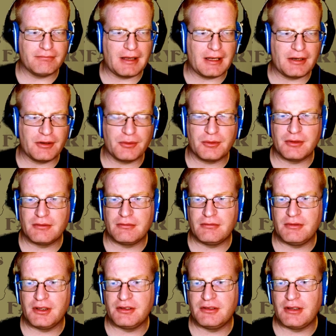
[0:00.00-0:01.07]
I don't know,
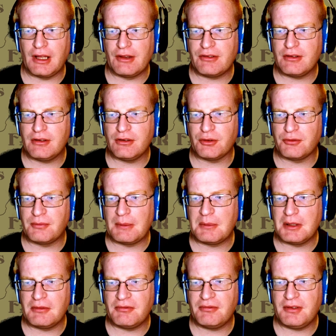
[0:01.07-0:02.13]
a dozen or
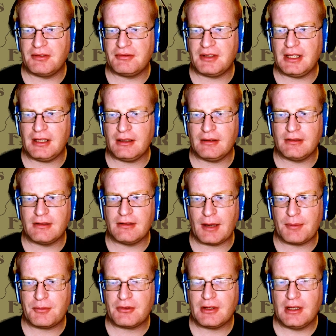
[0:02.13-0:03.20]
maybe 15
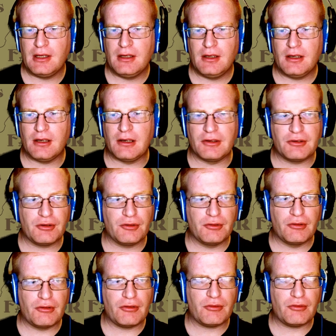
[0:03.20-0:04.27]
tops
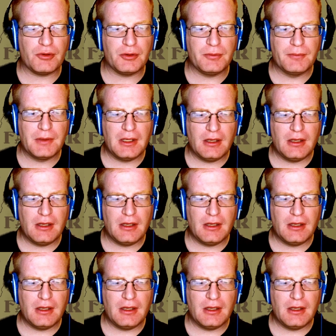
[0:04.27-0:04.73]
turns through.